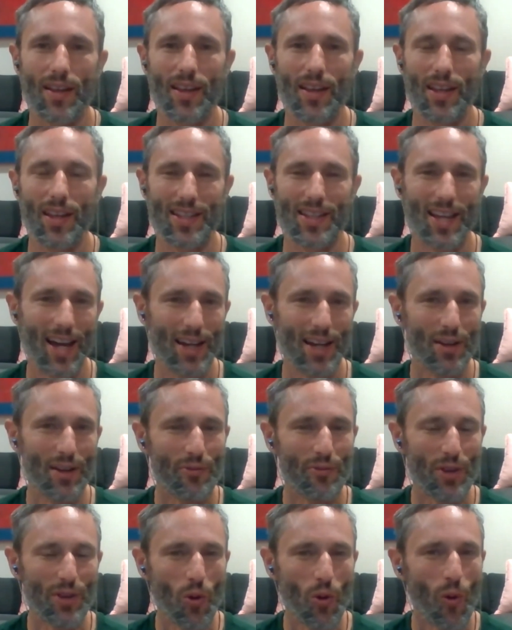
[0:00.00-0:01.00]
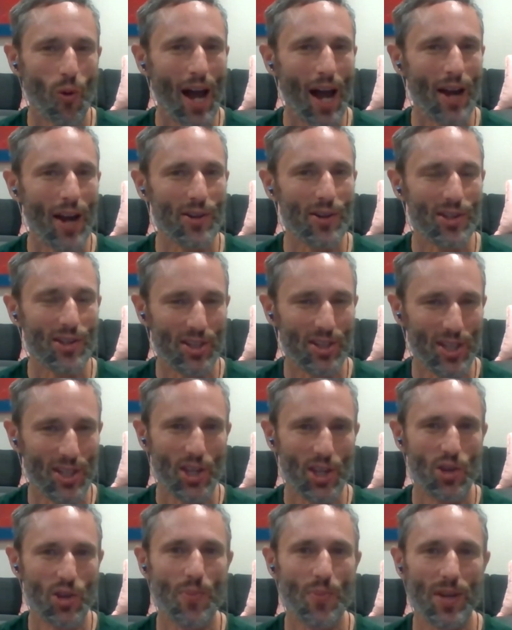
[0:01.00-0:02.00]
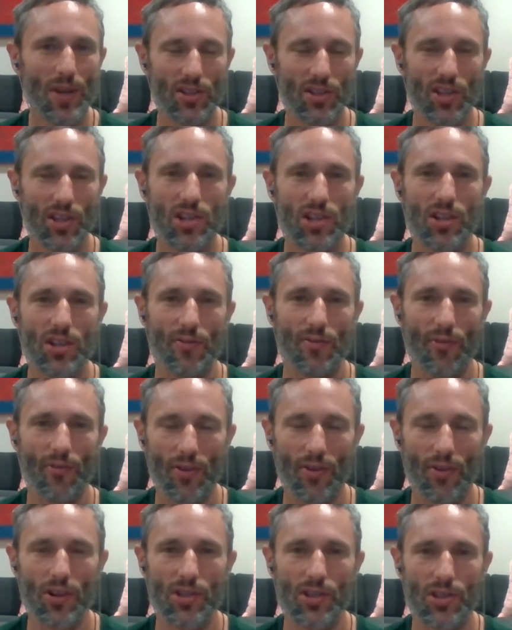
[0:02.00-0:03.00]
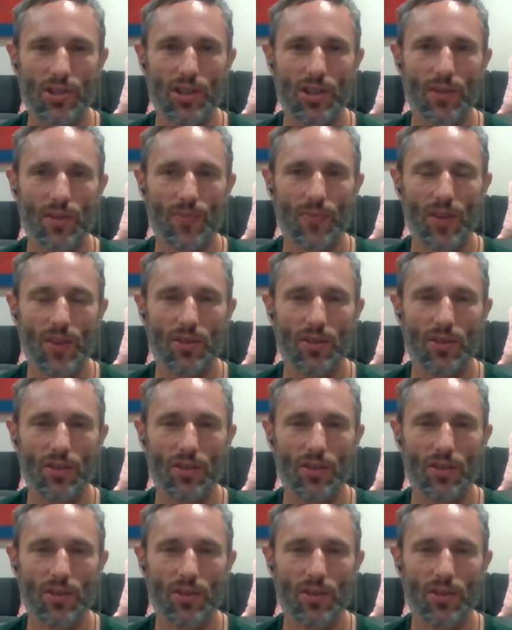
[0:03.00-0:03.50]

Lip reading: It kind of requires dehumanization first.